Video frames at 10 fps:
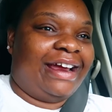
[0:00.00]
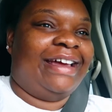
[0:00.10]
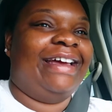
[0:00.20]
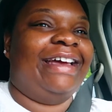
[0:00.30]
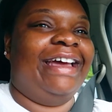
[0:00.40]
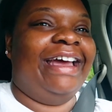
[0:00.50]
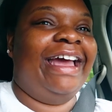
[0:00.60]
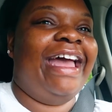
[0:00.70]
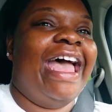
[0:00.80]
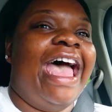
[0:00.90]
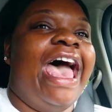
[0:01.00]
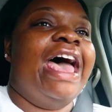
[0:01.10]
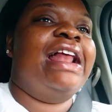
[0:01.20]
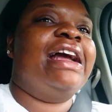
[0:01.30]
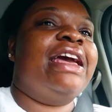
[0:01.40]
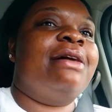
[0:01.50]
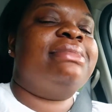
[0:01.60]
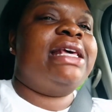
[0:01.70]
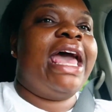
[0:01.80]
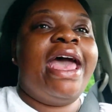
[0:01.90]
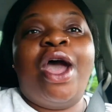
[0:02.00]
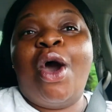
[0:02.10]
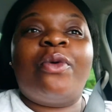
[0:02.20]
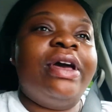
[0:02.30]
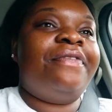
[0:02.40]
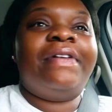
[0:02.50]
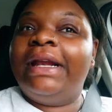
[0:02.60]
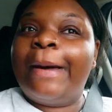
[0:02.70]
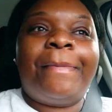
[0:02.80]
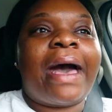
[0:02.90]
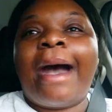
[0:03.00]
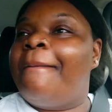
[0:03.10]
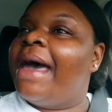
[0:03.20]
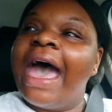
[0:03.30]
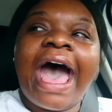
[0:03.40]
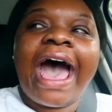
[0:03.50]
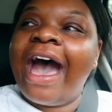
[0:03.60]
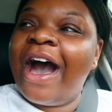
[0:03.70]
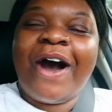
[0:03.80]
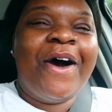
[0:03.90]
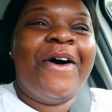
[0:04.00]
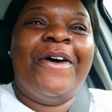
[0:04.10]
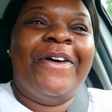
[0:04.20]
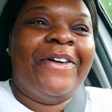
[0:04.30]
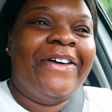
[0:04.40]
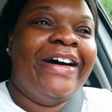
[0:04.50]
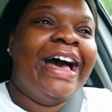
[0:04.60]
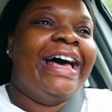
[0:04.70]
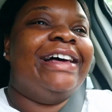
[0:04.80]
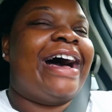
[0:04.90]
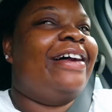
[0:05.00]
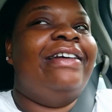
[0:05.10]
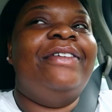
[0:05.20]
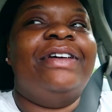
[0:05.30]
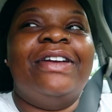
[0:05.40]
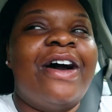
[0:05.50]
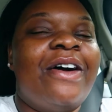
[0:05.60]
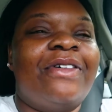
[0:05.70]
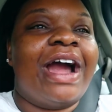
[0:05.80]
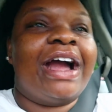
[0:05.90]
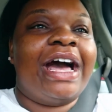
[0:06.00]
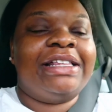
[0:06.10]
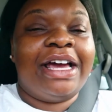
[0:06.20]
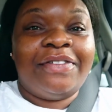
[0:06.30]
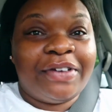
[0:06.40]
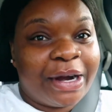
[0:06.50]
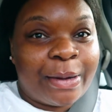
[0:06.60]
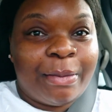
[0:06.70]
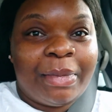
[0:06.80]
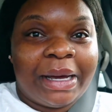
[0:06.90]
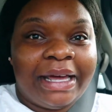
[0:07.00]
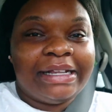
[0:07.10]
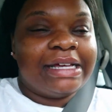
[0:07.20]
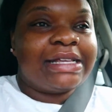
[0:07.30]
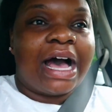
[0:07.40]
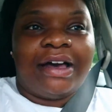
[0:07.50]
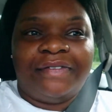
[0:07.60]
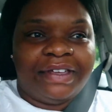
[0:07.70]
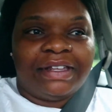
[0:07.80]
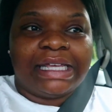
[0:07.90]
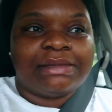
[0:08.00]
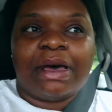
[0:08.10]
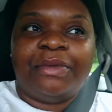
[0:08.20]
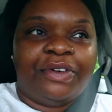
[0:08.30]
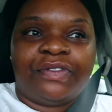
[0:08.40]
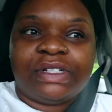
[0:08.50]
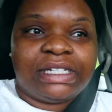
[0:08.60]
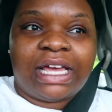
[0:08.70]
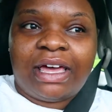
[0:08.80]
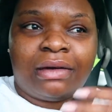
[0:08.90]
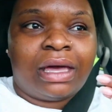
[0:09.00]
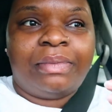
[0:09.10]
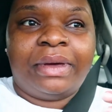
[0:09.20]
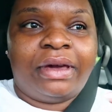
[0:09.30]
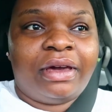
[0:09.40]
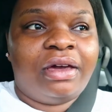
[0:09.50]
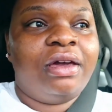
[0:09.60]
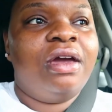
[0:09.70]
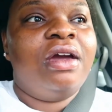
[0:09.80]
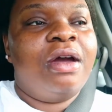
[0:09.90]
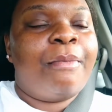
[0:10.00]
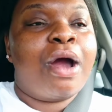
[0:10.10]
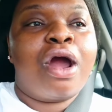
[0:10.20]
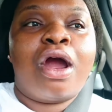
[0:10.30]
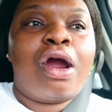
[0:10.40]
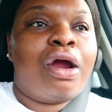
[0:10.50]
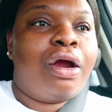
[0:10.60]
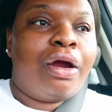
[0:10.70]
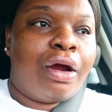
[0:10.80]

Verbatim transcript: and i kept saying we finna pop out i don't even know where i got that from but that's how i feel that's my mood for today okay period her,